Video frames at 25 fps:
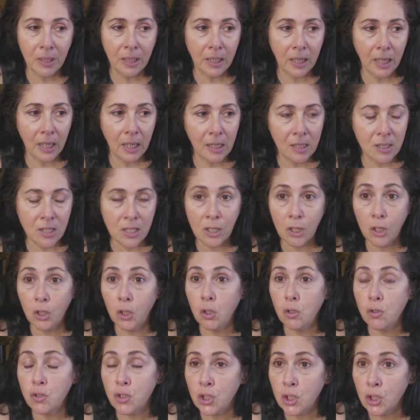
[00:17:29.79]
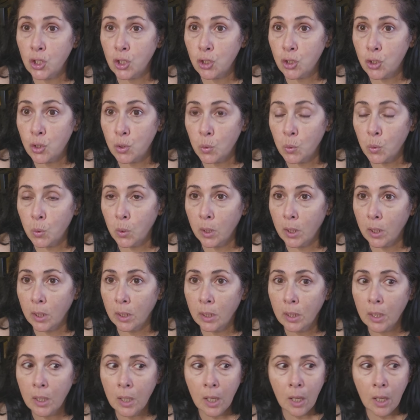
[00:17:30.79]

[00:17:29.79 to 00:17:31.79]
kids and closing the door,